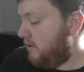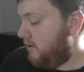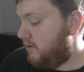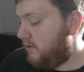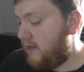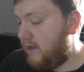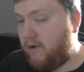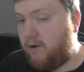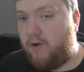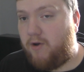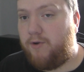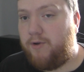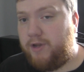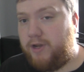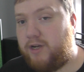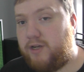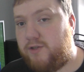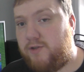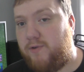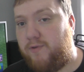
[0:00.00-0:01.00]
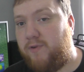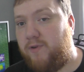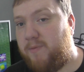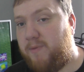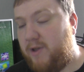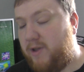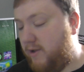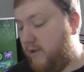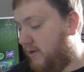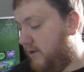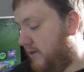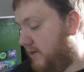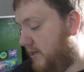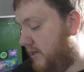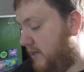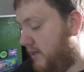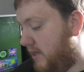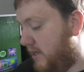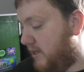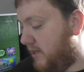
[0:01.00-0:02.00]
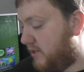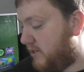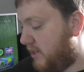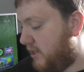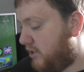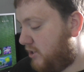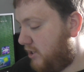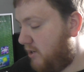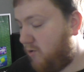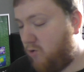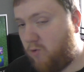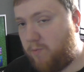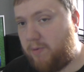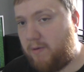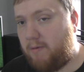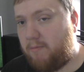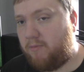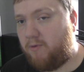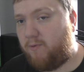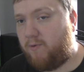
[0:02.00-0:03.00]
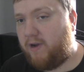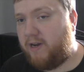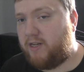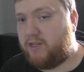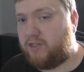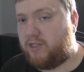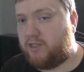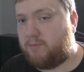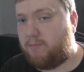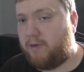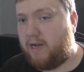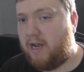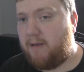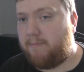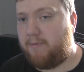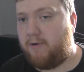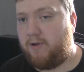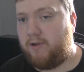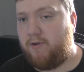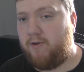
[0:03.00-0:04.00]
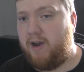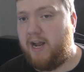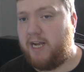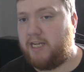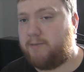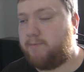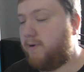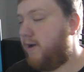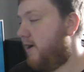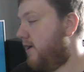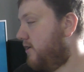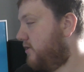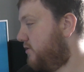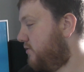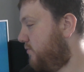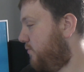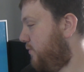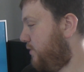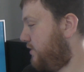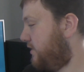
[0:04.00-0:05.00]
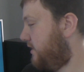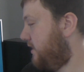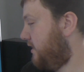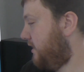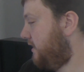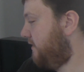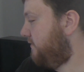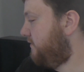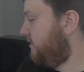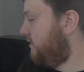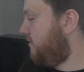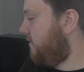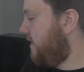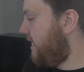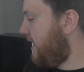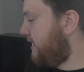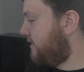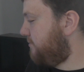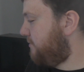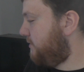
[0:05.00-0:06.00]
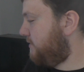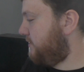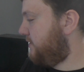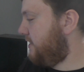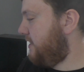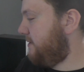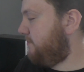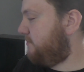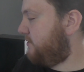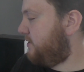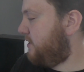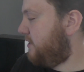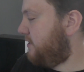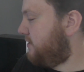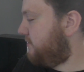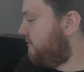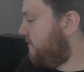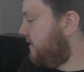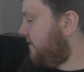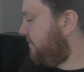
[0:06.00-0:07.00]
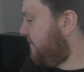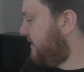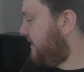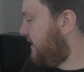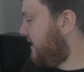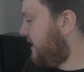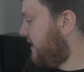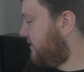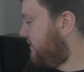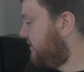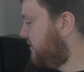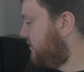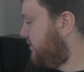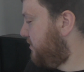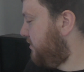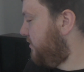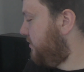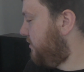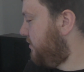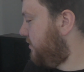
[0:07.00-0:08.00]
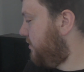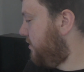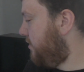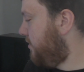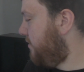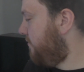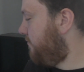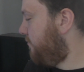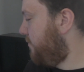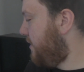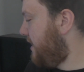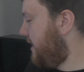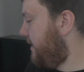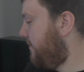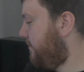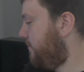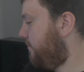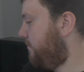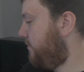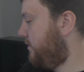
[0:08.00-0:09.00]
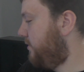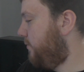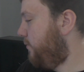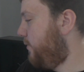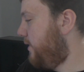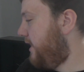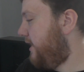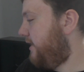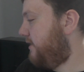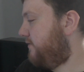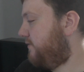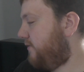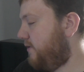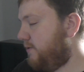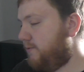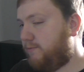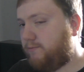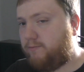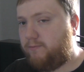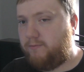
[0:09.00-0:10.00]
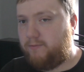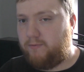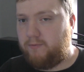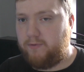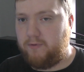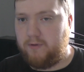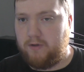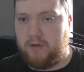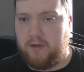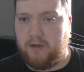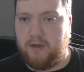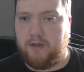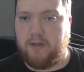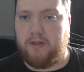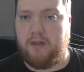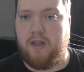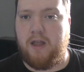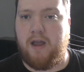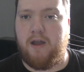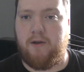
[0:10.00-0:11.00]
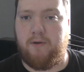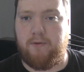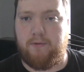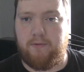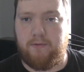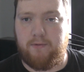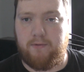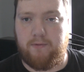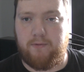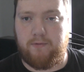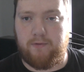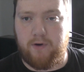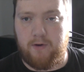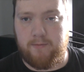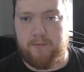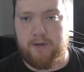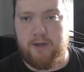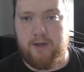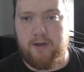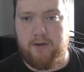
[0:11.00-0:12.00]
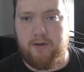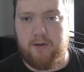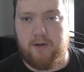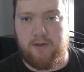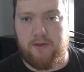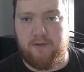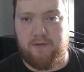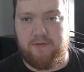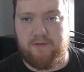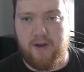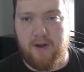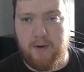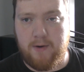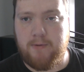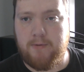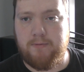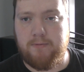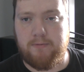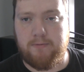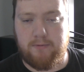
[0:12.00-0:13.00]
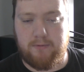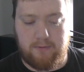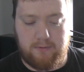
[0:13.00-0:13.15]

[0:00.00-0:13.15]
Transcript: Now all you got to do for me is literally open up the wireless display app on your Xbox, which then it gives you your Xbox name since it's already been connected to your wireless phone. Now from here on the phone,